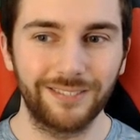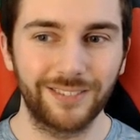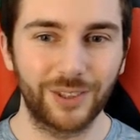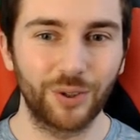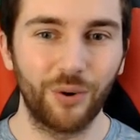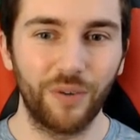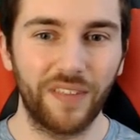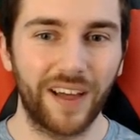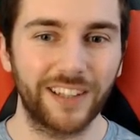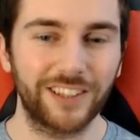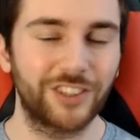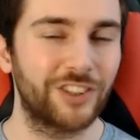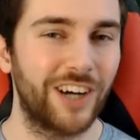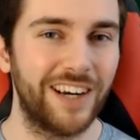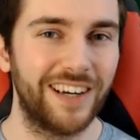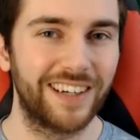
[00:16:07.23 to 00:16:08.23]
sure that
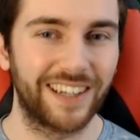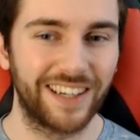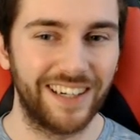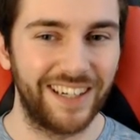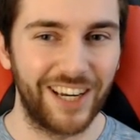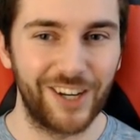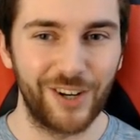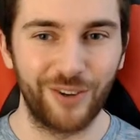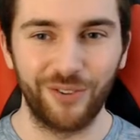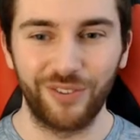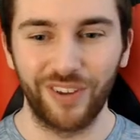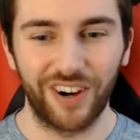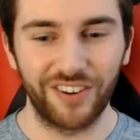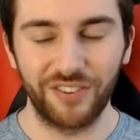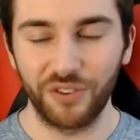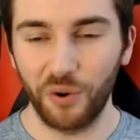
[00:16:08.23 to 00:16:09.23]
trend continues.
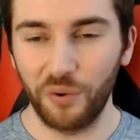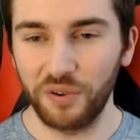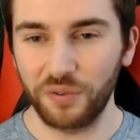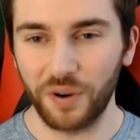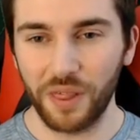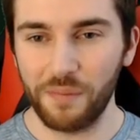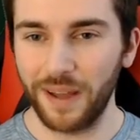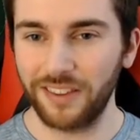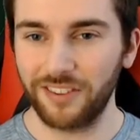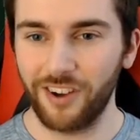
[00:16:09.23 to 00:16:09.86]
Giannis is always one of the best